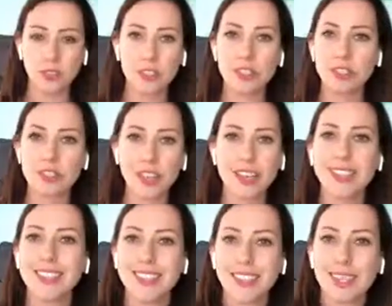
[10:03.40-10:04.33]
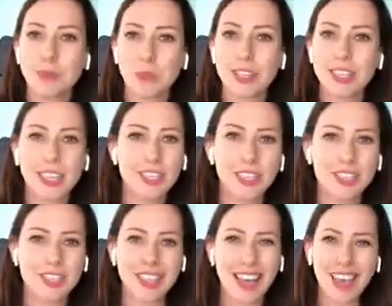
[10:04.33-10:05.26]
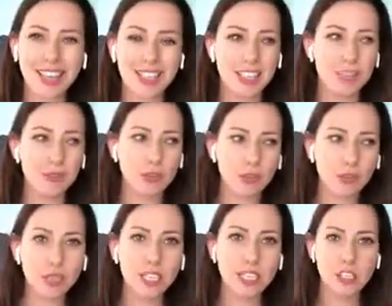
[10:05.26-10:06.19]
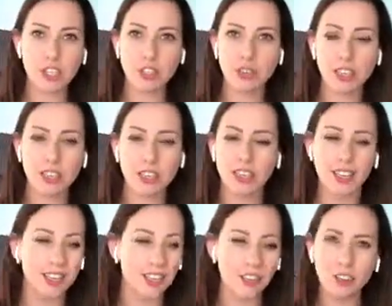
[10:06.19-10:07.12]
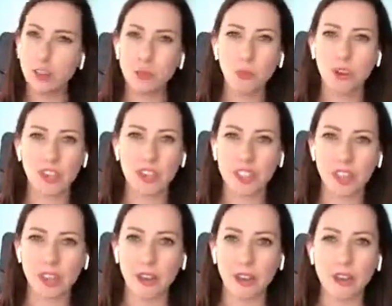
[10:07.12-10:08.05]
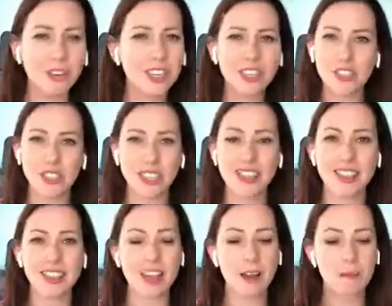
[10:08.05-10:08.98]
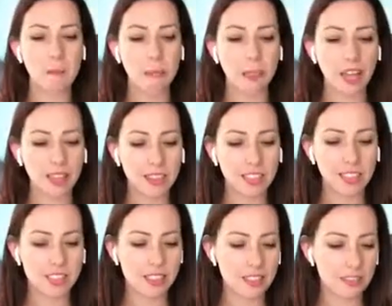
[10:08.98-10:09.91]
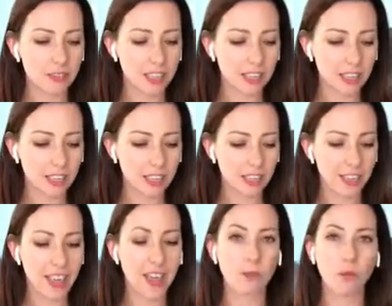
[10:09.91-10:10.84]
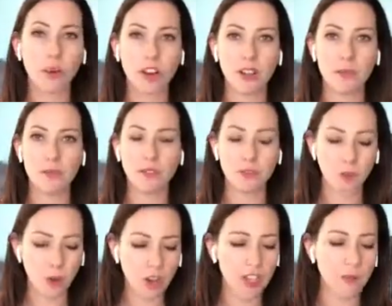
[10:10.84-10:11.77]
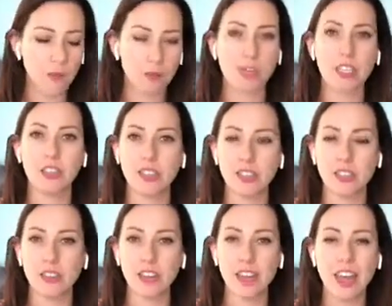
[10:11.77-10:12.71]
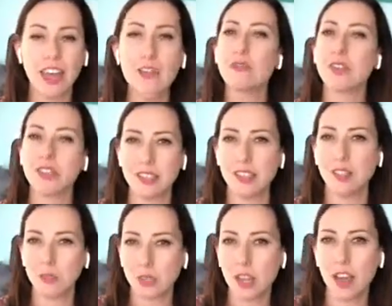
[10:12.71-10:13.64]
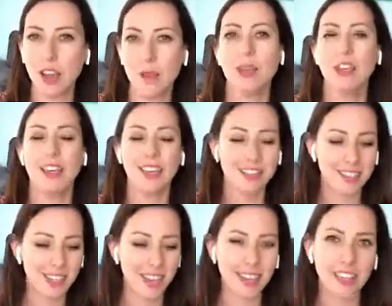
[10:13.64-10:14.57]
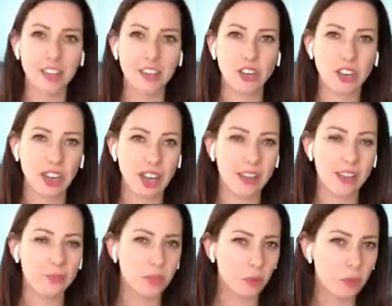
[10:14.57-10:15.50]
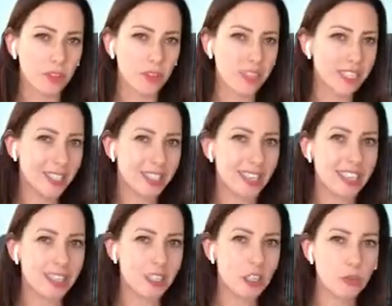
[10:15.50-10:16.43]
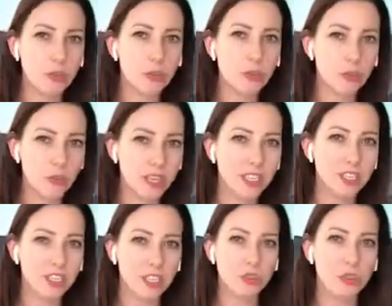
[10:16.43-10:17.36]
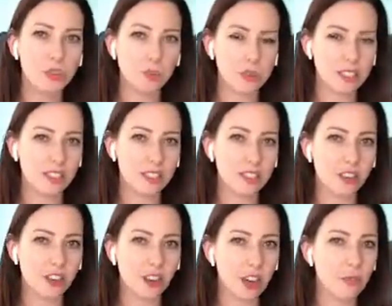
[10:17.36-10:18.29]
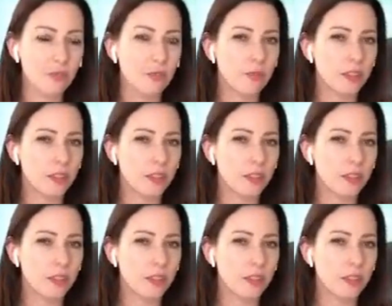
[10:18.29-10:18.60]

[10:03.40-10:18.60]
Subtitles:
society's expectations that actually, if you really tune in, you don't want to do, you're not interested in that. And this is, again, what I'm working with my clients on every single time, is getting clear on, okay, all of these things that you thought you wanted to do in your business and your life,